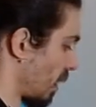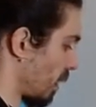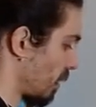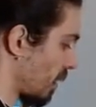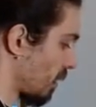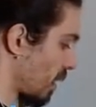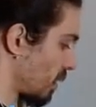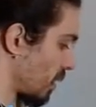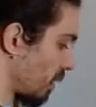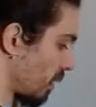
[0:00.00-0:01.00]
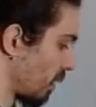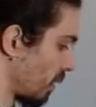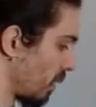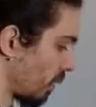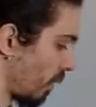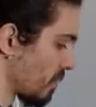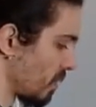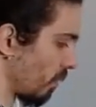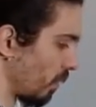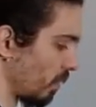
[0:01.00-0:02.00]
The tangent of
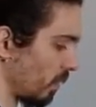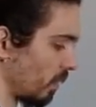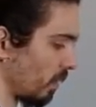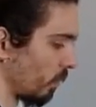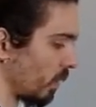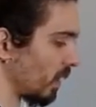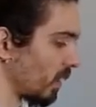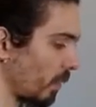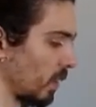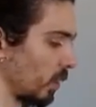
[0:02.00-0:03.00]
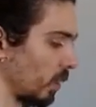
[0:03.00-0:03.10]
zero is a ratio,